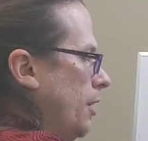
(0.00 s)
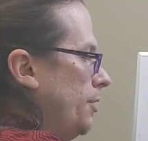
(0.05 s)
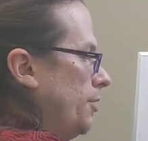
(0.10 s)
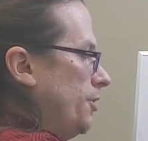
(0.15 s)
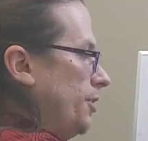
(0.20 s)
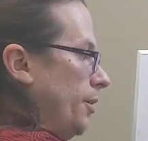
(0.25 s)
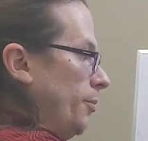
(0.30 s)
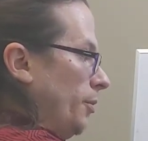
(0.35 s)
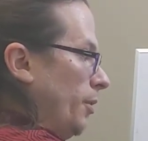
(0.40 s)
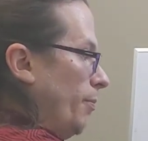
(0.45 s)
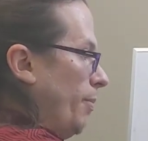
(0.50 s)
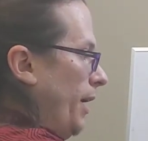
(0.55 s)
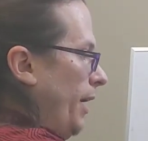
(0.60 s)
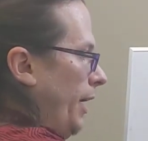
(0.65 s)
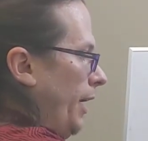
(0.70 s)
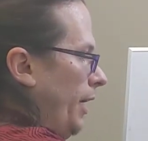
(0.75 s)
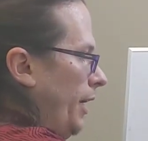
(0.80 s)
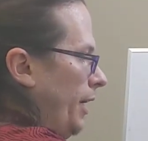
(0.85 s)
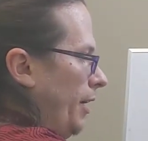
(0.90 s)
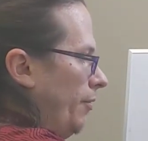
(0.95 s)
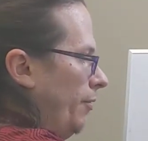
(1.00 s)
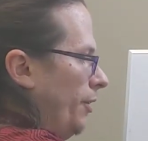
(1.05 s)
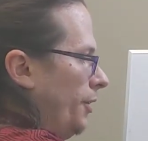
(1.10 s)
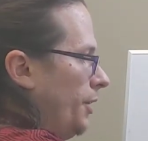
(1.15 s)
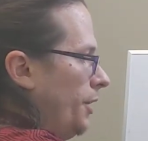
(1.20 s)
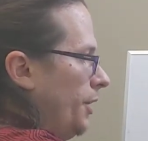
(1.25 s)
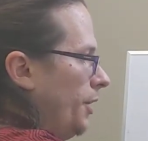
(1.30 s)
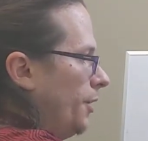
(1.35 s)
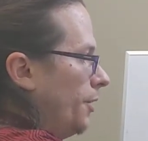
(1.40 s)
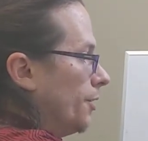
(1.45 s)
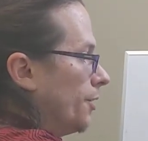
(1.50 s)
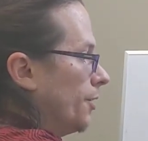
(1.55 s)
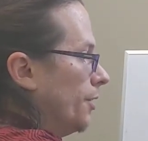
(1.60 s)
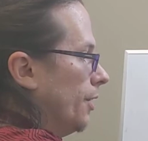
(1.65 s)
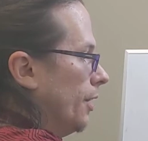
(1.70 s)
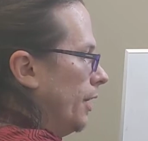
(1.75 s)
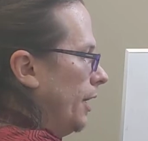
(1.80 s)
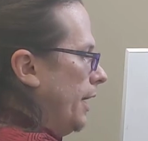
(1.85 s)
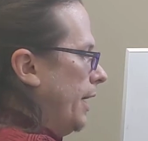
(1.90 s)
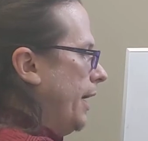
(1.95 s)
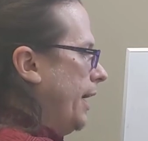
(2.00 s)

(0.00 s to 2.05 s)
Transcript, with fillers: Some are paid every year,